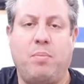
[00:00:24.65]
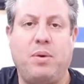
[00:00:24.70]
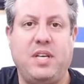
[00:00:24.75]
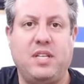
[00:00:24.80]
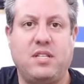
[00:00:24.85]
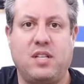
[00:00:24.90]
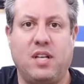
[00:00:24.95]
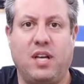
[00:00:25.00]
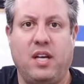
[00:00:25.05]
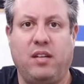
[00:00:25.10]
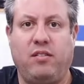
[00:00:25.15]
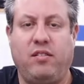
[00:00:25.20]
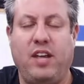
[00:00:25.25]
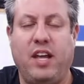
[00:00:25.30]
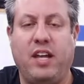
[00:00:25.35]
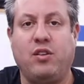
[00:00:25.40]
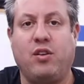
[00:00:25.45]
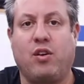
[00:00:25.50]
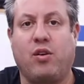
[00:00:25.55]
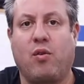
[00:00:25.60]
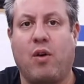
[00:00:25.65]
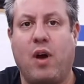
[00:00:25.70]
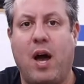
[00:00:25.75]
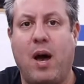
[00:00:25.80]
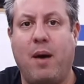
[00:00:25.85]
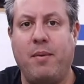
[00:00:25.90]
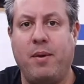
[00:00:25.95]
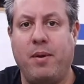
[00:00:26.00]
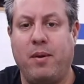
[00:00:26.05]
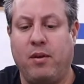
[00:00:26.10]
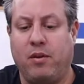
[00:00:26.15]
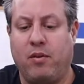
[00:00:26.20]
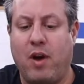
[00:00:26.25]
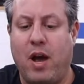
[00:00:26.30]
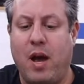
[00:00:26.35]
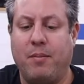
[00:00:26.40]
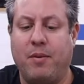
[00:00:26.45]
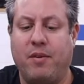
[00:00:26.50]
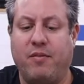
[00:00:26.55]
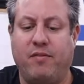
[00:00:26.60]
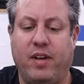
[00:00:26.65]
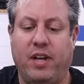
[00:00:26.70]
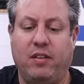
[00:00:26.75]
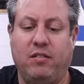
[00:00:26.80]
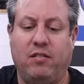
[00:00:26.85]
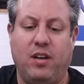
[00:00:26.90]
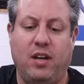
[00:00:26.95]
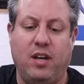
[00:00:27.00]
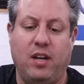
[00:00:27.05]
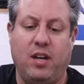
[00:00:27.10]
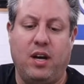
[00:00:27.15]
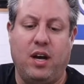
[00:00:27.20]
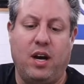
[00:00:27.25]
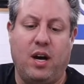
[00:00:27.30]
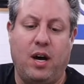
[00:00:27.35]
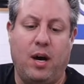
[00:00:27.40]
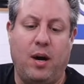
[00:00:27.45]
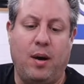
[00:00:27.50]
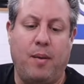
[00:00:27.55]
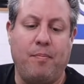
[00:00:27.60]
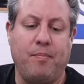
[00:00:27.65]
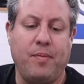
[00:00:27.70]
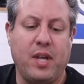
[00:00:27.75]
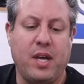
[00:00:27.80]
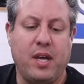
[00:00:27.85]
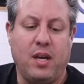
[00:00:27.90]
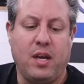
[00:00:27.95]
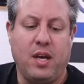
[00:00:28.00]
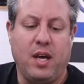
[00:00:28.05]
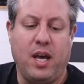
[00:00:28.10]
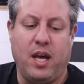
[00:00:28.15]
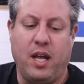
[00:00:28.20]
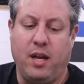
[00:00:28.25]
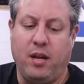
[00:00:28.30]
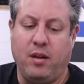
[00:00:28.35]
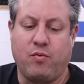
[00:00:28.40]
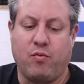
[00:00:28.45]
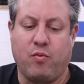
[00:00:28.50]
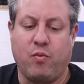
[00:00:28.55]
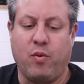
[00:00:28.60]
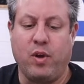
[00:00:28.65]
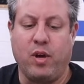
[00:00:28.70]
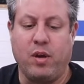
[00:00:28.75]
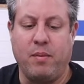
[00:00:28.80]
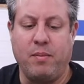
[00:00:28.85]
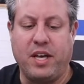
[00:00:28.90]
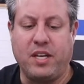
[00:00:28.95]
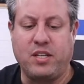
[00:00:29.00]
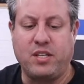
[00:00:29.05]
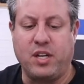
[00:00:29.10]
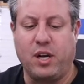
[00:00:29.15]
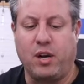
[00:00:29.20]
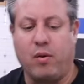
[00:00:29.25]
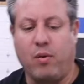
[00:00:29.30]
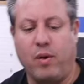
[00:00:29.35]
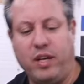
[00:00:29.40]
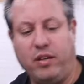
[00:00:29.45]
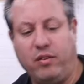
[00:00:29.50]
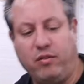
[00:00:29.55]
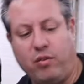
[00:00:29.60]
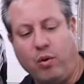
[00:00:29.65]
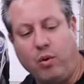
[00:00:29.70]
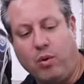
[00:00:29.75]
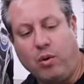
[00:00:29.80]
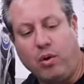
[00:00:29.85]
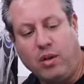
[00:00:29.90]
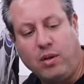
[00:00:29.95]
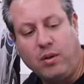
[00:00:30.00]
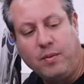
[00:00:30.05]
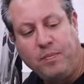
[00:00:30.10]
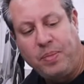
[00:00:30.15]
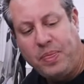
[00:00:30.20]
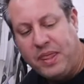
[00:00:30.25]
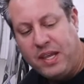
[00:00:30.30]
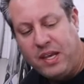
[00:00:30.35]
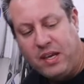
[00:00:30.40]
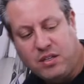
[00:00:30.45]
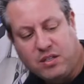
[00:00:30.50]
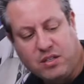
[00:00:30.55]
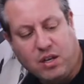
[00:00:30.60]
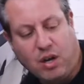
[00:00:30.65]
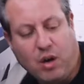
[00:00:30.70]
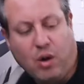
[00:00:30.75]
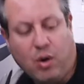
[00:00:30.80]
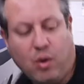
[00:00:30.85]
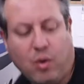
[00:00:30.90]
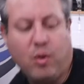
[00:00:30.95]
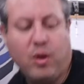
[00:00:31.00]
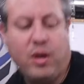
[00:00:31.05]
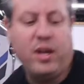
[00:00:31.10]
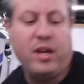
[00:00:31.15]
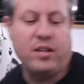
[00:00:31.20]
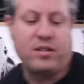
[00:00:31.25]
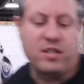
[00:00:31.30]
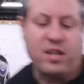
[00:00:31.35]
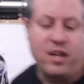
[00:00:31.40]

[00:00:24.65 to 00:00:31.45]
piece that Daniel Grom invented, and it really makes it a great tool. So it's